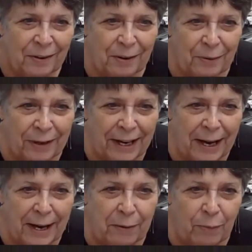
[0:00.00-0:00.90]

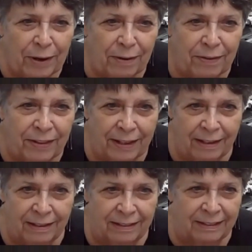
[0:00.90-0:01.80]
Okay, well
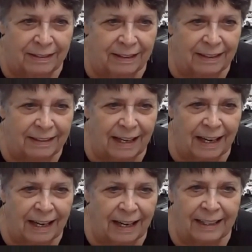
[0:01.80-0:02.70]
then, I
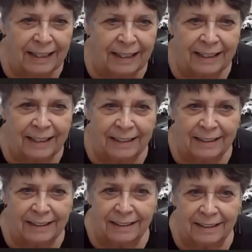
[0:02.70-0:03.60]
guess it's
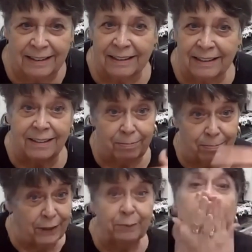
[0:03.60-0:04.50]
me and
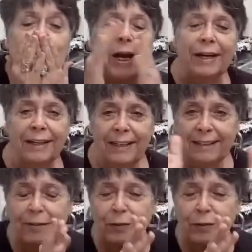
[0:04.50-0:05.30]
you. Love